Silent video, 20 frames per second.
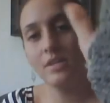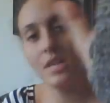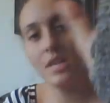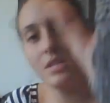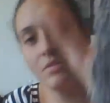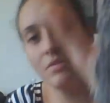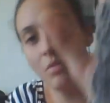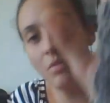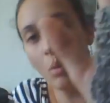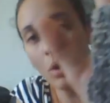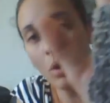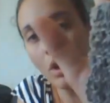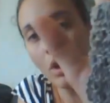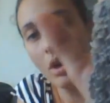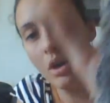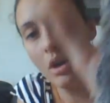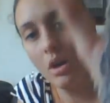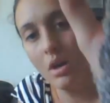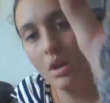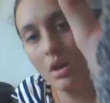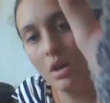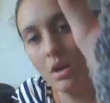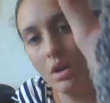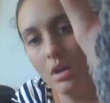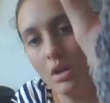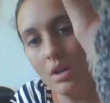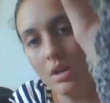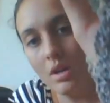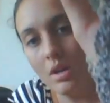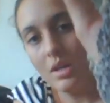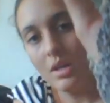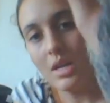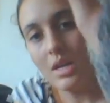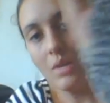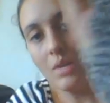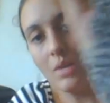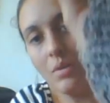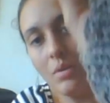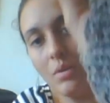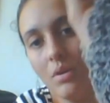size 4
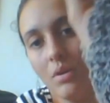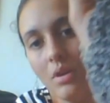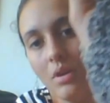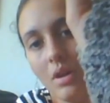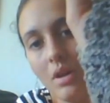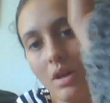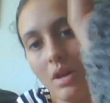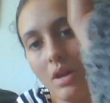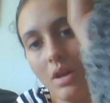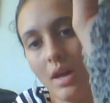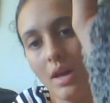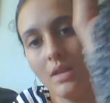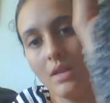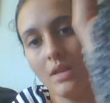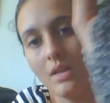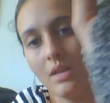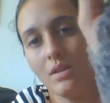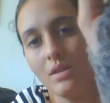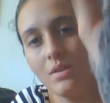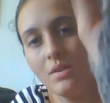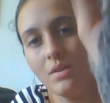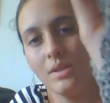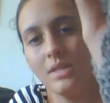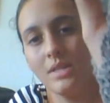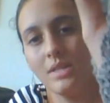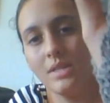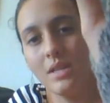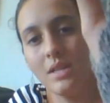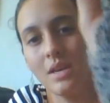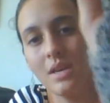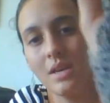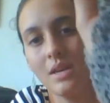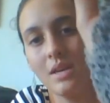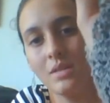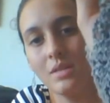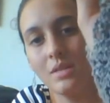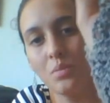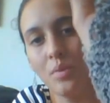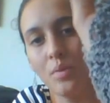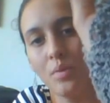needle. And you can see that
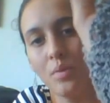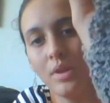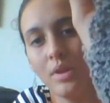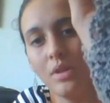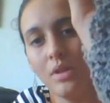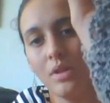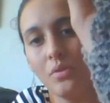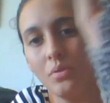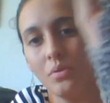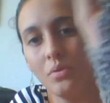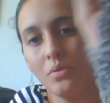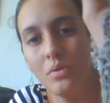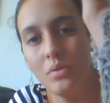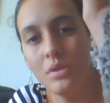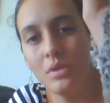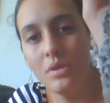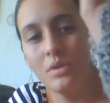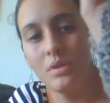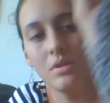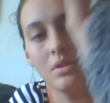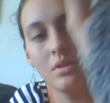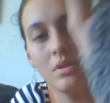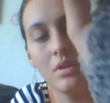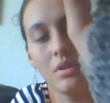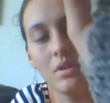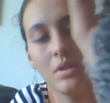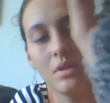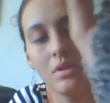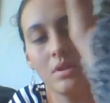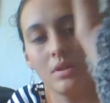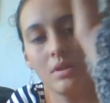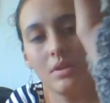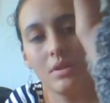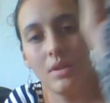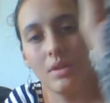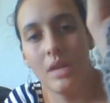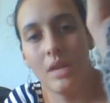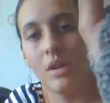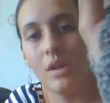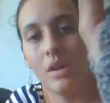it's really loose.
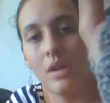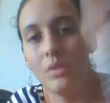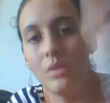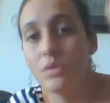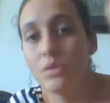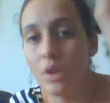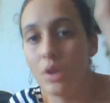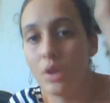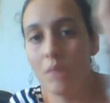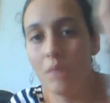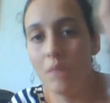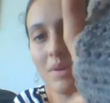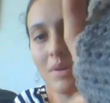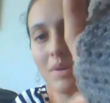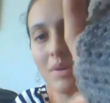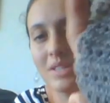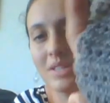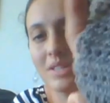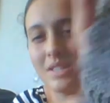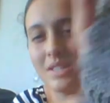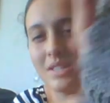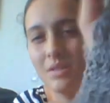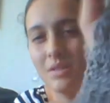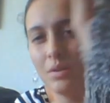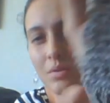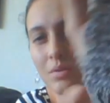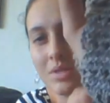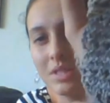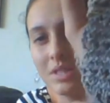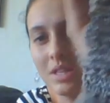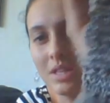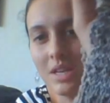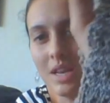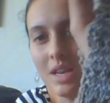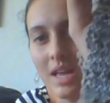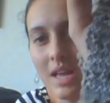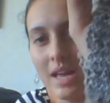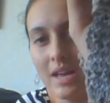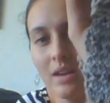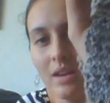Like, not loose on me, but it's loosely
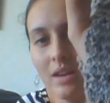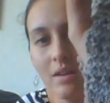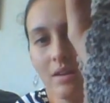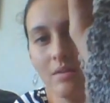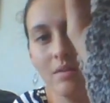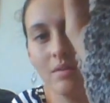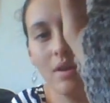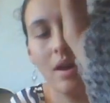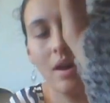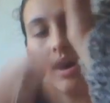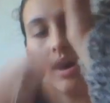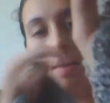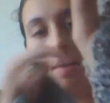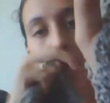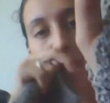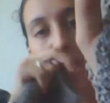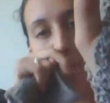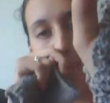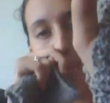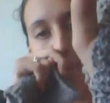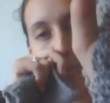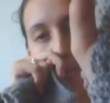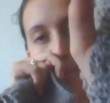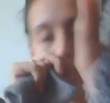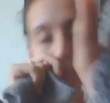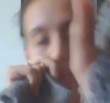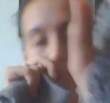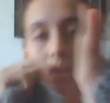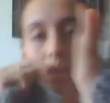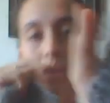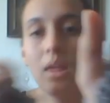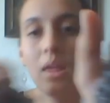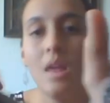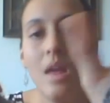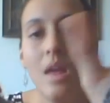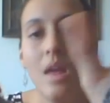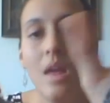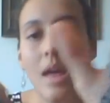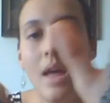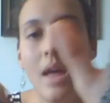knit. And
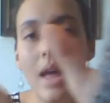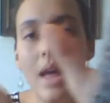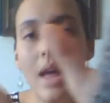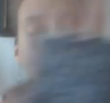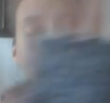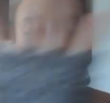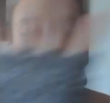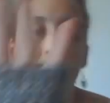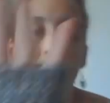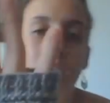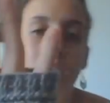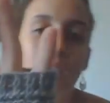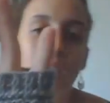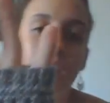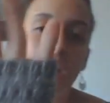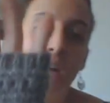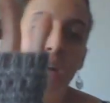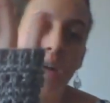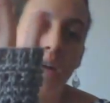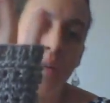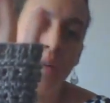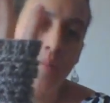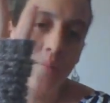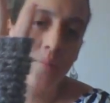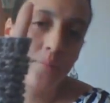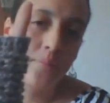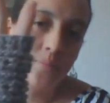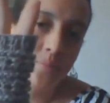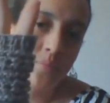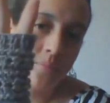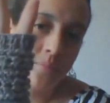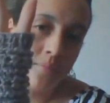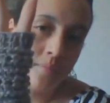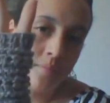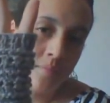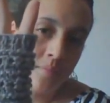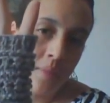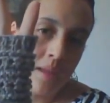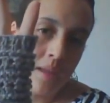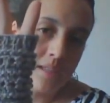the
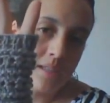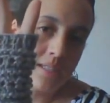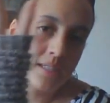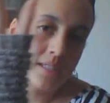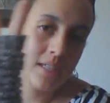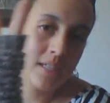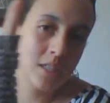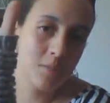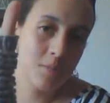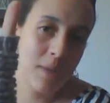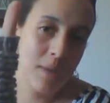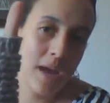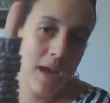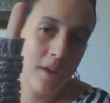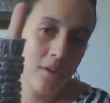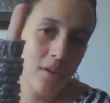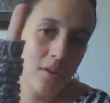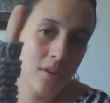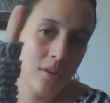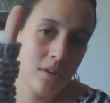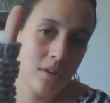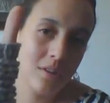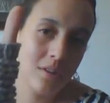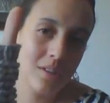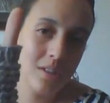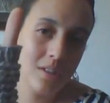stitch pattern